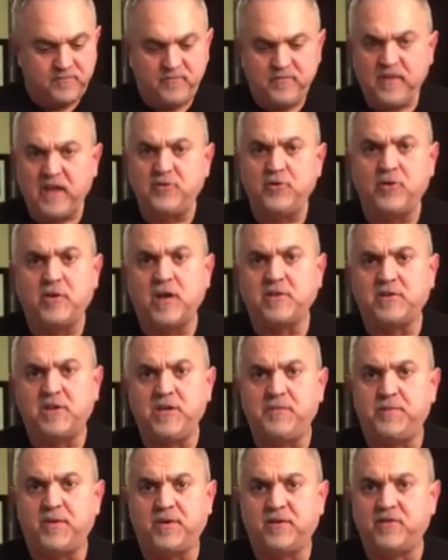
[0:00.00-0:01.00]
you can
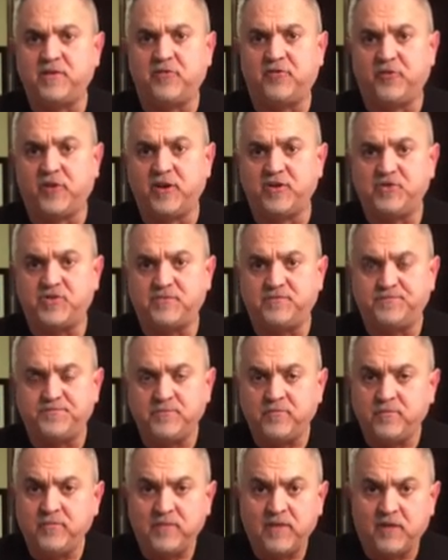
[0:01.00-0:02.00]
keep it in the fridge
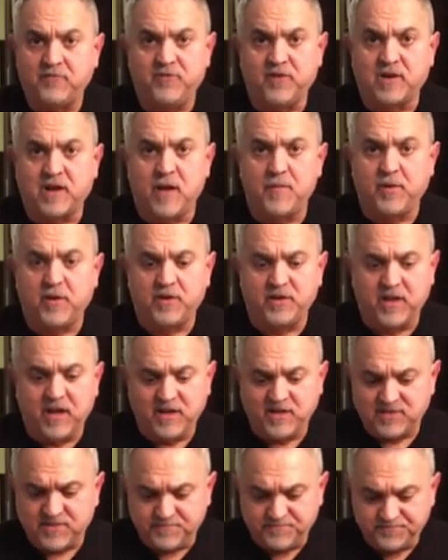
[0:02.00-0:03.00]
for a couple of
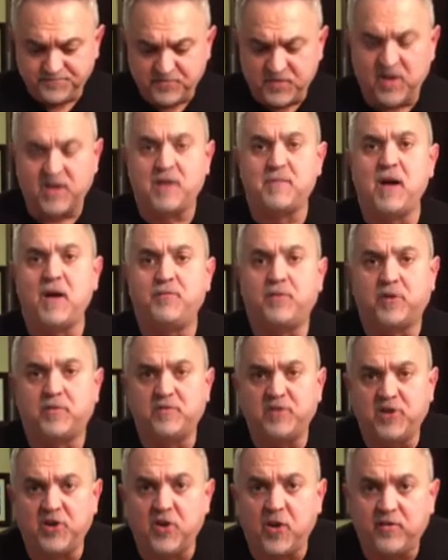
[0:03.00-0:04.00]
days. Take them out, put them
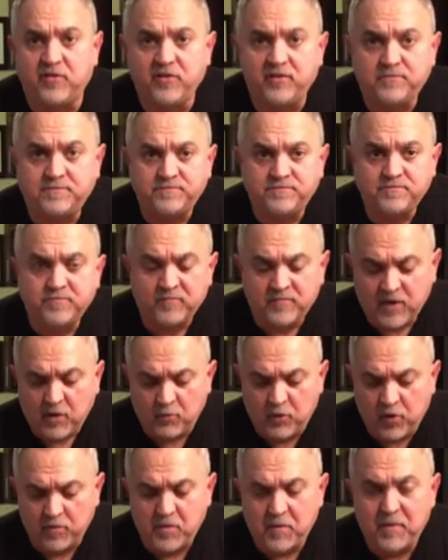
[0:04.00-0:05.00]
in the oven,
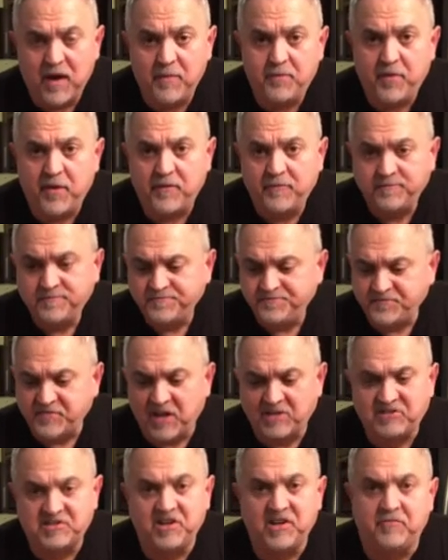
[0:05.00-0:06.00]
warm them up.
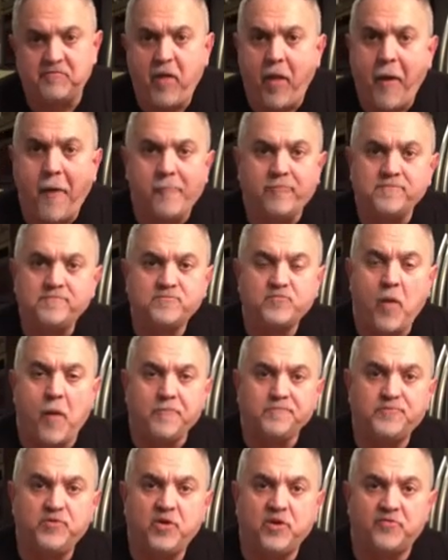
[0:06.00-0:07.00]
That's it.
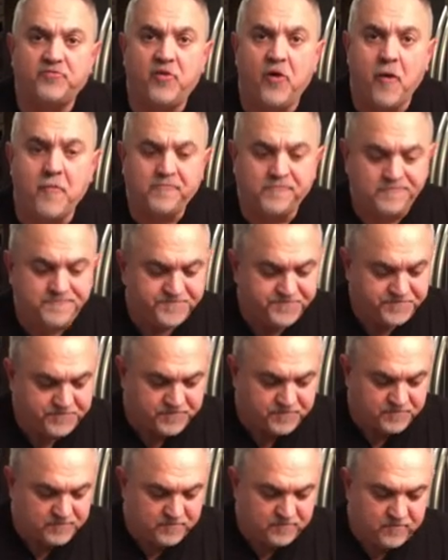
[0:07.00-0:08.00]
Beautiful.
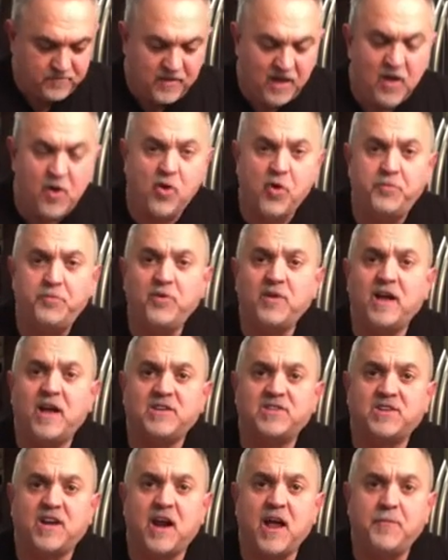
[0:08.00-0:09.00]
I hope you
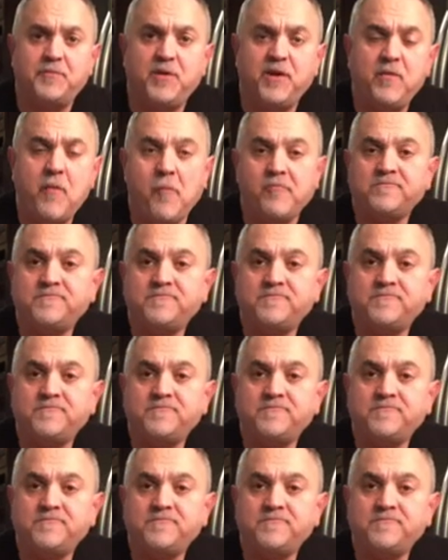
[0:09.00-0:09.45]
guys are happy.